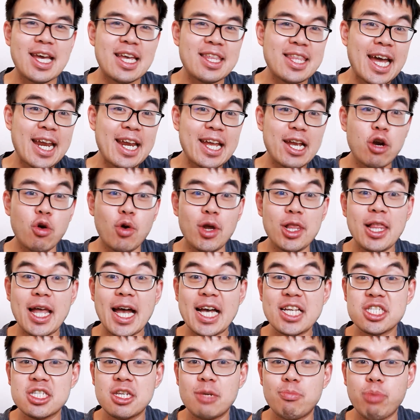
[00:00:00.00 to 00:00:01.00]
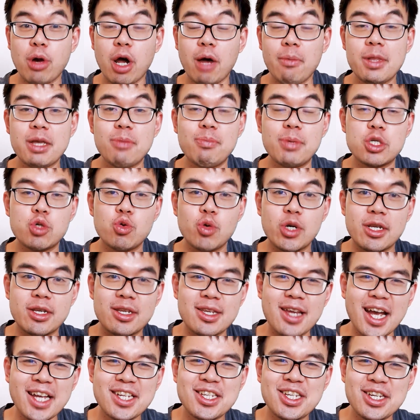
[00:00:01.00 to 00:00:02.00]
and that era lasted probably between
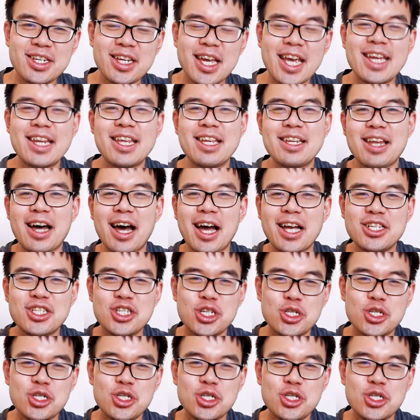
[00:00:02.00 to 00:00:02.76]
1989